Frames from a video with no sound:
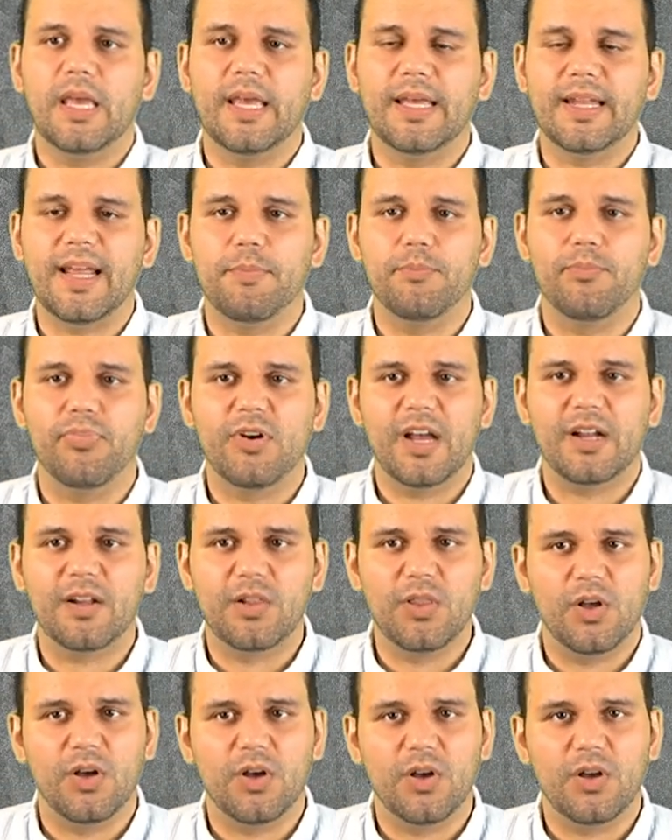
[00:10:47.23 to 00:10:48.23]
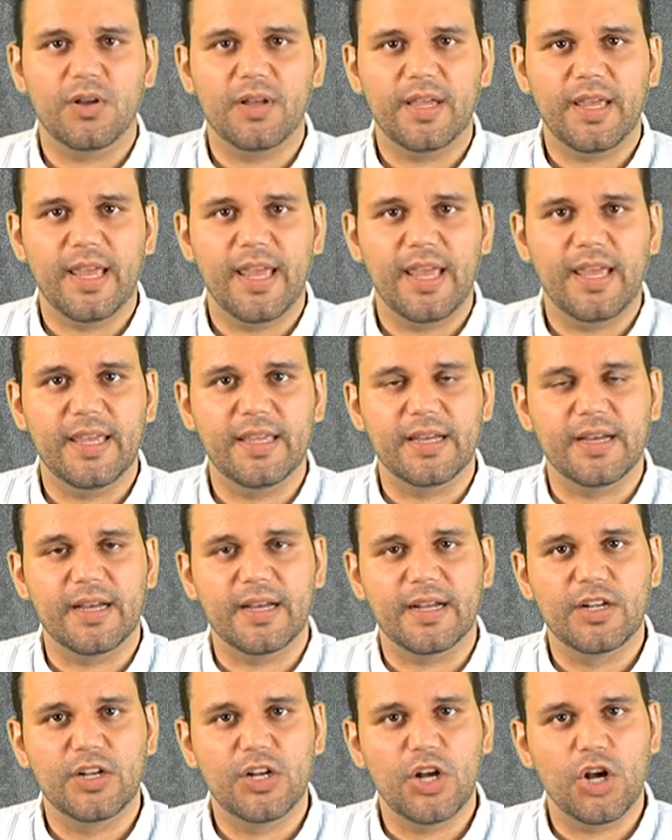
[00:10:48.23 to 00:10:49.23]
and I brought along a
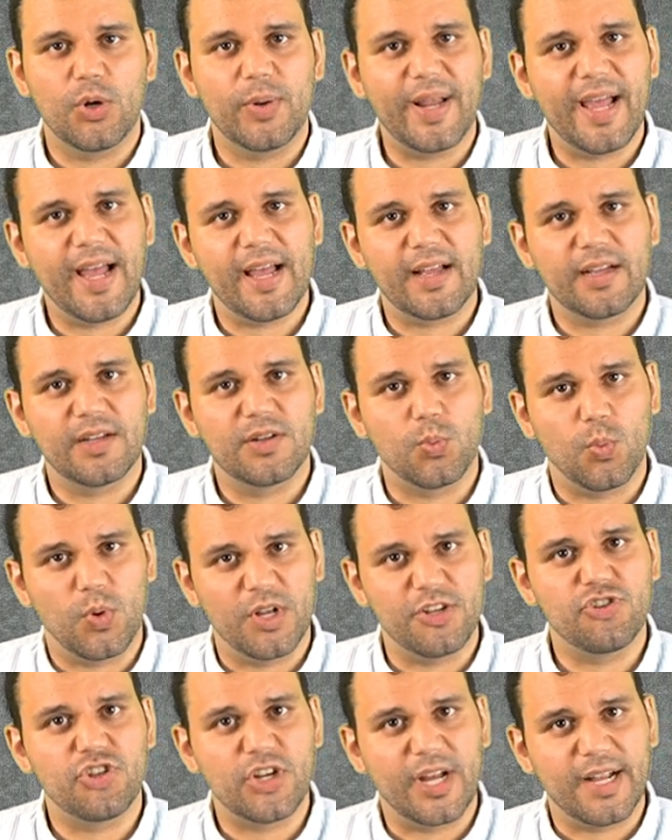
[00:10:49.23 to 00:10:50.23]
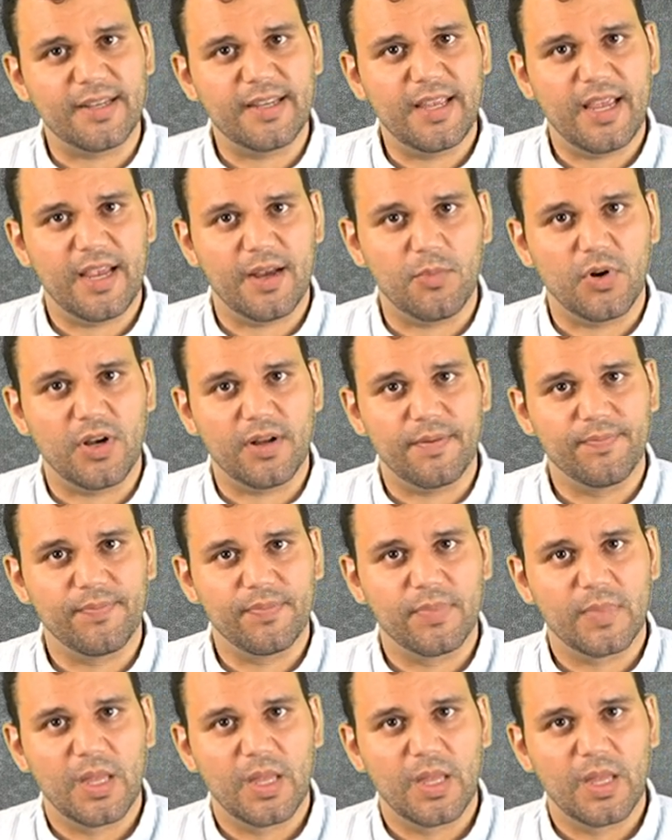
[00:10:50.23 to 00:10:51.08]
uh, Kodak one-shot camera.